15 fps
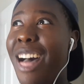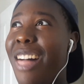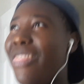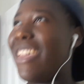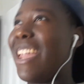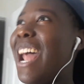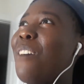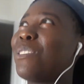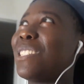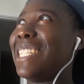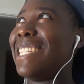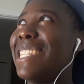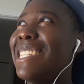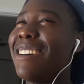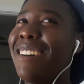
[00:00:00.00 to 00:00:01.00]
then I was
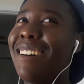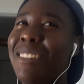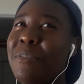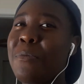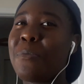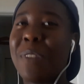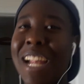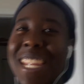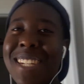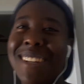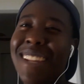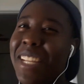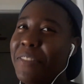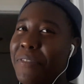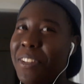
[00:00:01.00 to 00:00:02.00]
done. When I saw
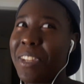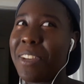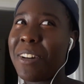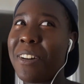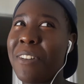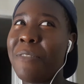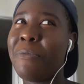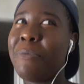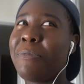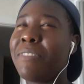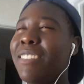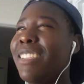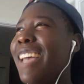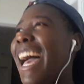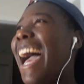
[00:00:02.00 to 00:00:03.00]
that video,
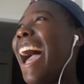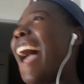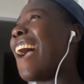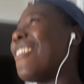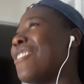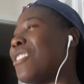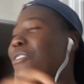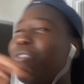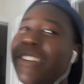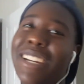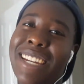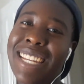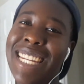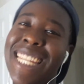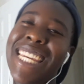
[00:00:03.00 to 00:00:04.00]
I was
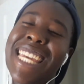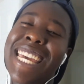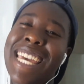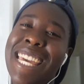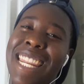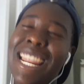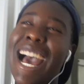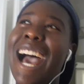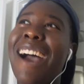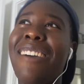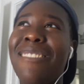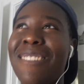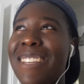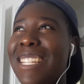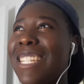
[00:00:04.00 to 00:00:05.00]
freaking in. I
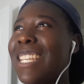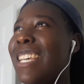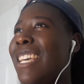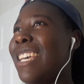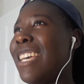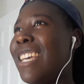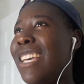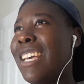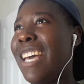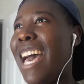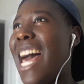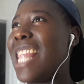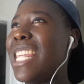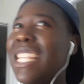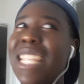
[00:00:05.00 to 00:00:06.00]

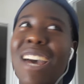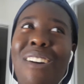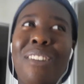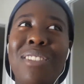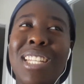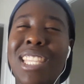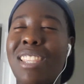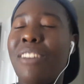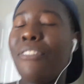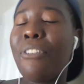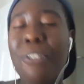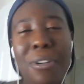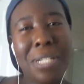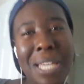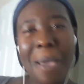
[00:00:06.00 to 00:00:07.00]
think that was like the
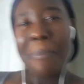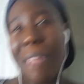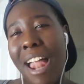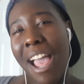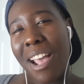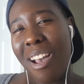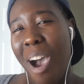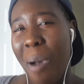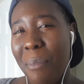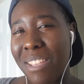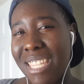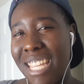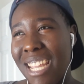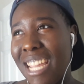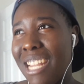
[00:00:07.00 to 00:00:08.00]
first time that I
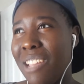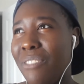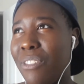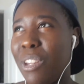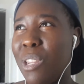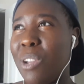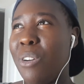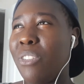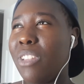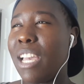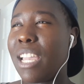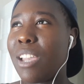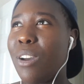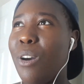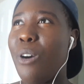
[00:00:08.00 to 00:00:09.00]
commented in a video,
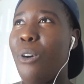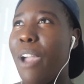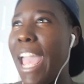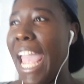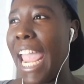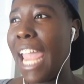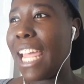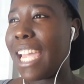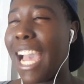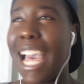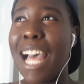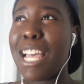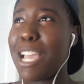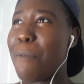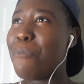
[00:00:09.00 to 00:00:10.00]
like, okay,
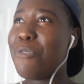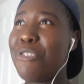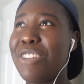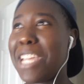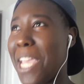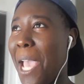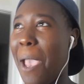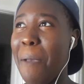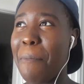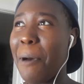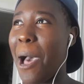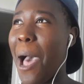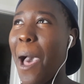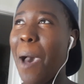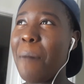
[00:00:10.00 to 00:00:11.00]
like I'm new to
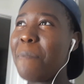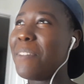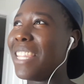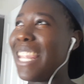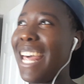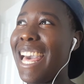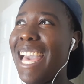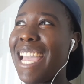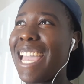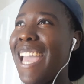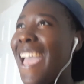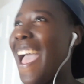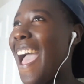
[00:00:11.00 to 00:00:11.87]
K-pop, but like